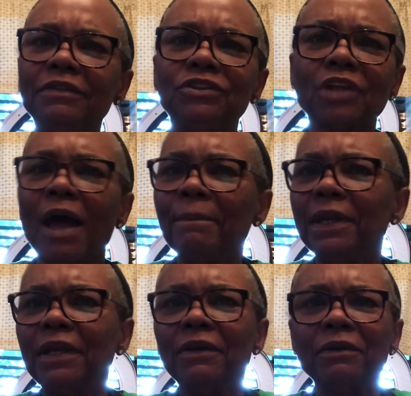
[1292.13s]

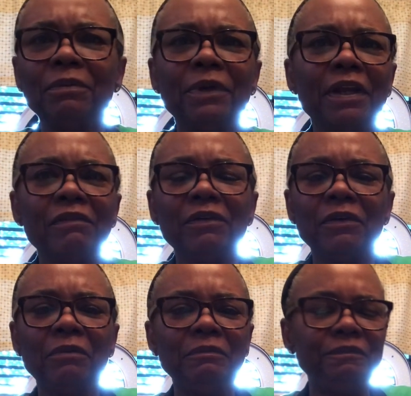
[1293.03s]
shopping or
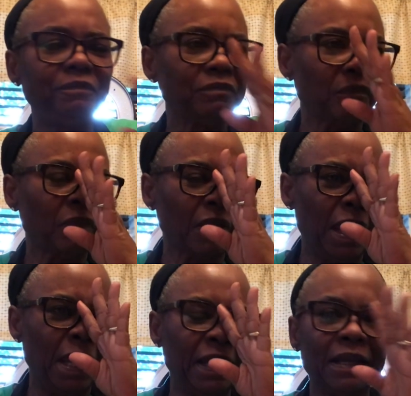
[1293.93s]
whatever,
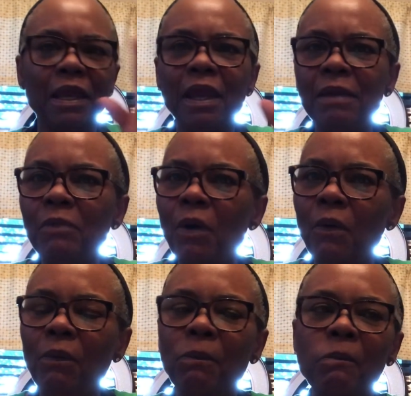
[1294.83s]
and I came
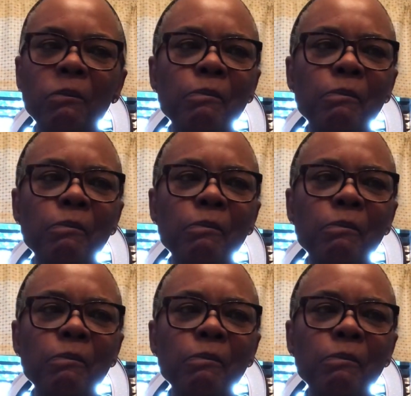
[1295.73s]
home,